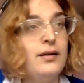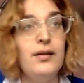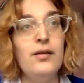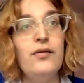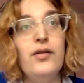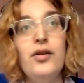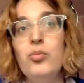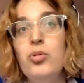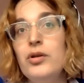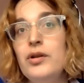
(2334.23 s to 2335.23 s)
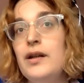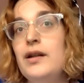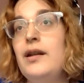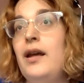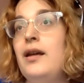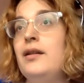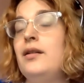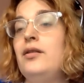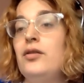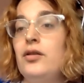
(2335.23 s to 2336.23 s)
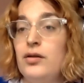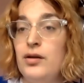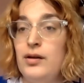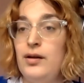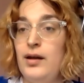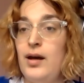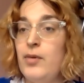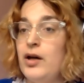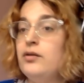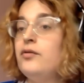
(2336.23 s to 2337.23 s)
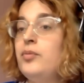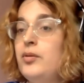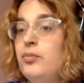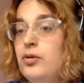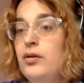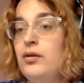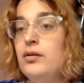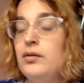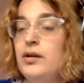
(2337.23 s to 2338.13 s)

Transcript: very important, and the amount of people